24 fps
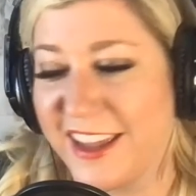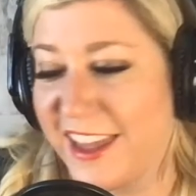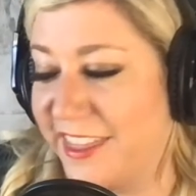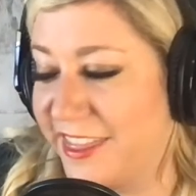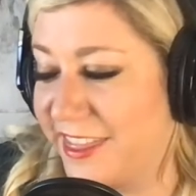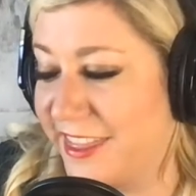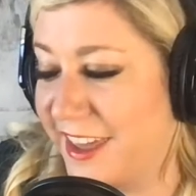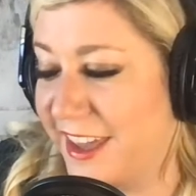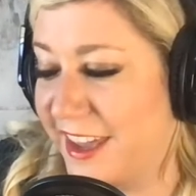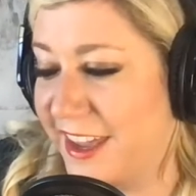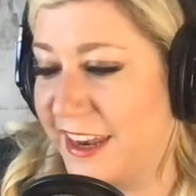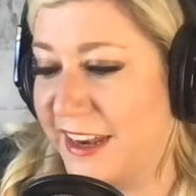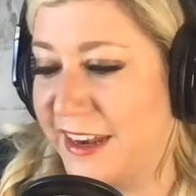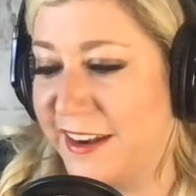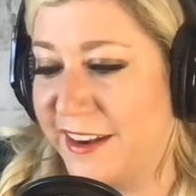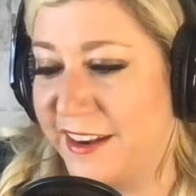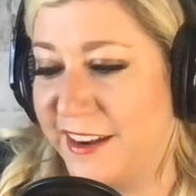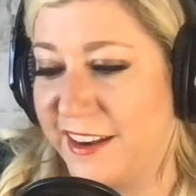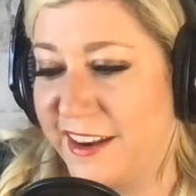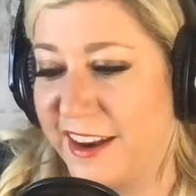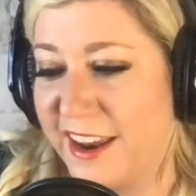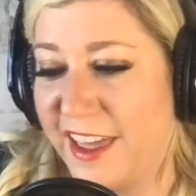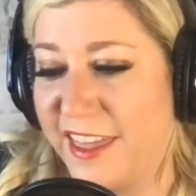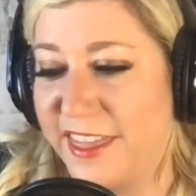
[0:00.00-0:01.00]
And then
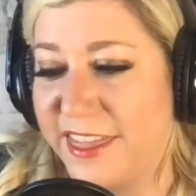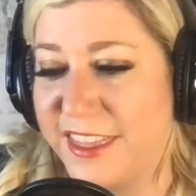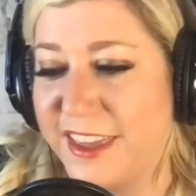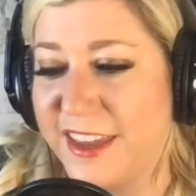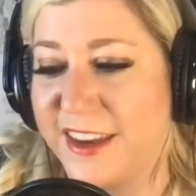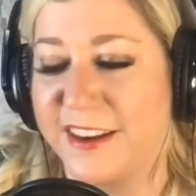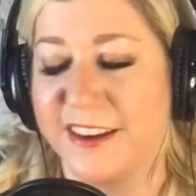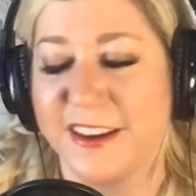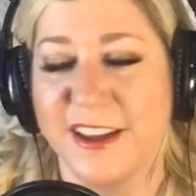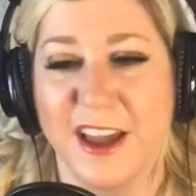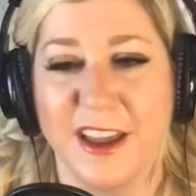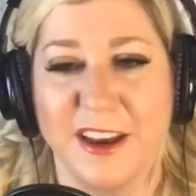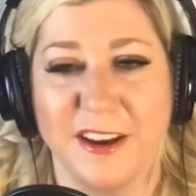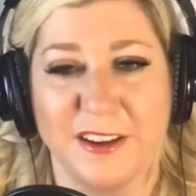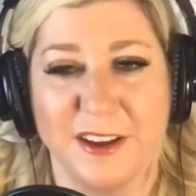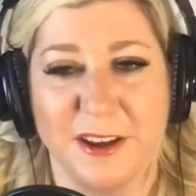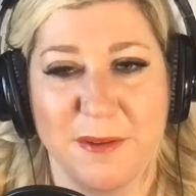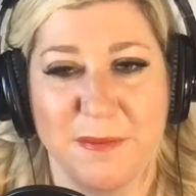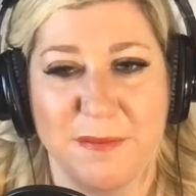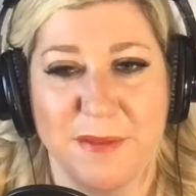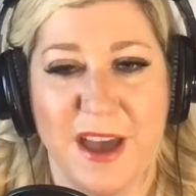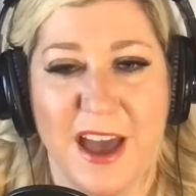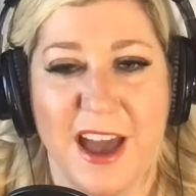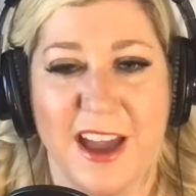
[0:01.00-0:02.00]
and then kind of
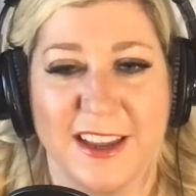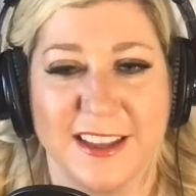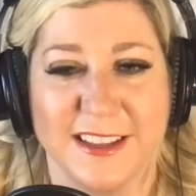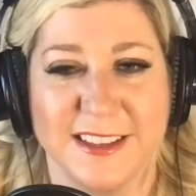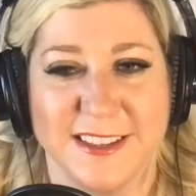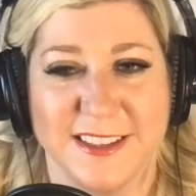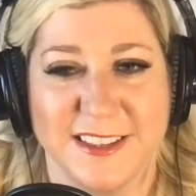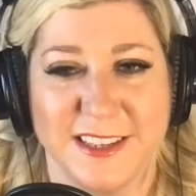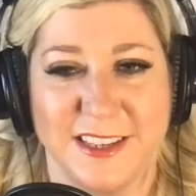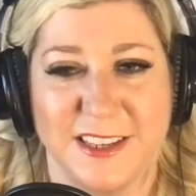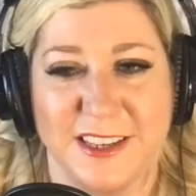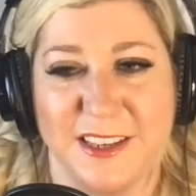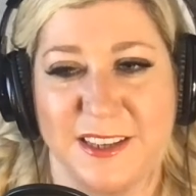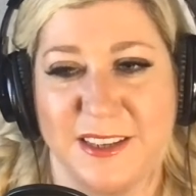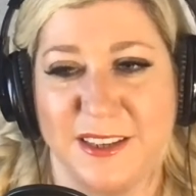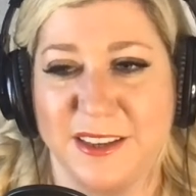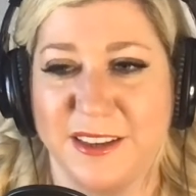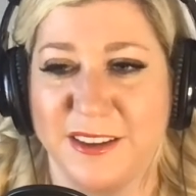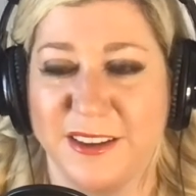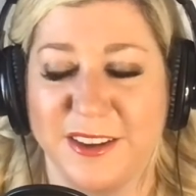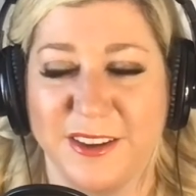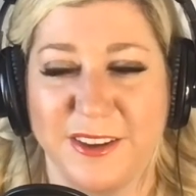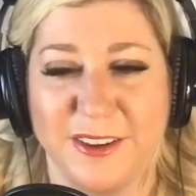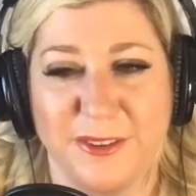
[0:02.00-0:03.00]
come back and
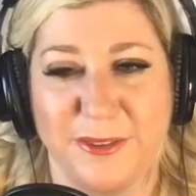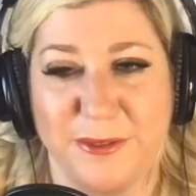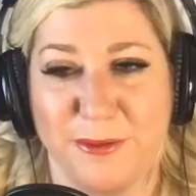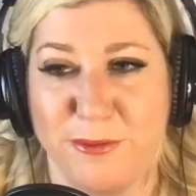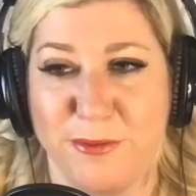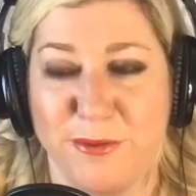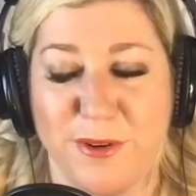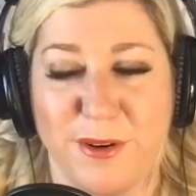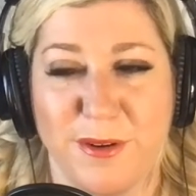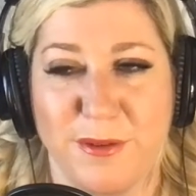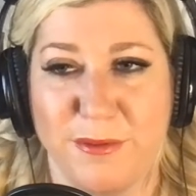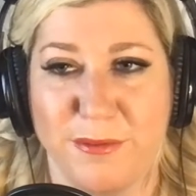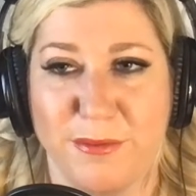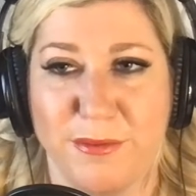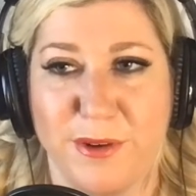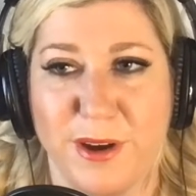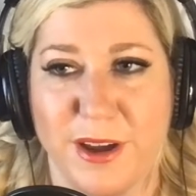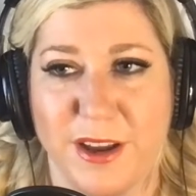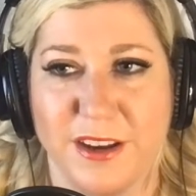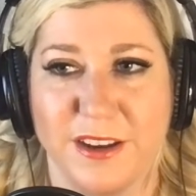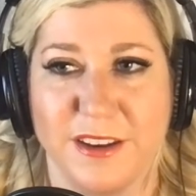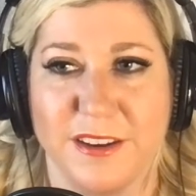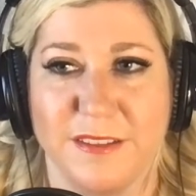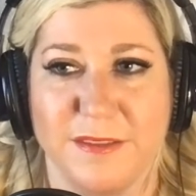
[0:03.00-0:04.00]
see what